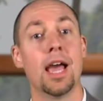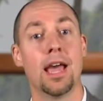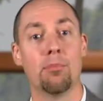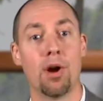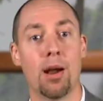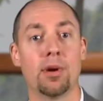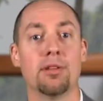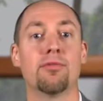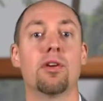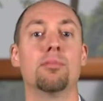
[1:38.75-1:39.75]
and property
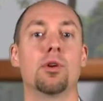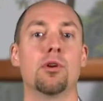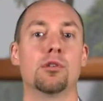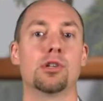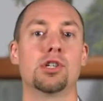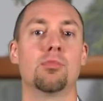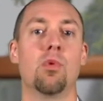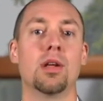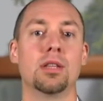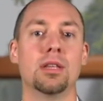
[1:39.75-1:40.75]
from their ownership
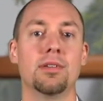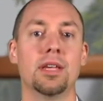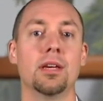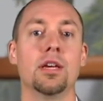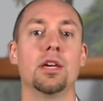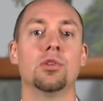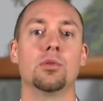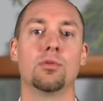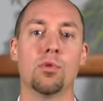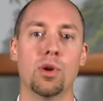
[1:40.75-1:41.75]
while living to
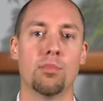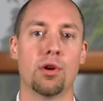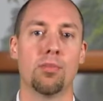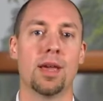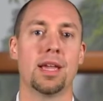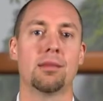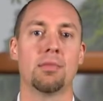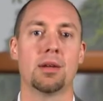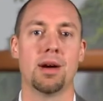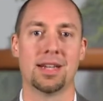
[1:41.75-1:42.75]
avoid probate and
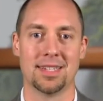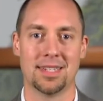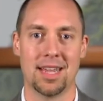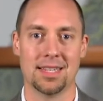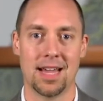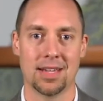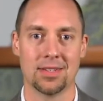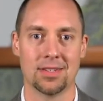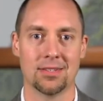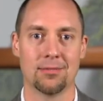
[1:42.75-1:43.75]
minimize estate
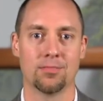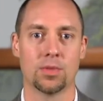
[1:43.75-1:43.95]
taxes.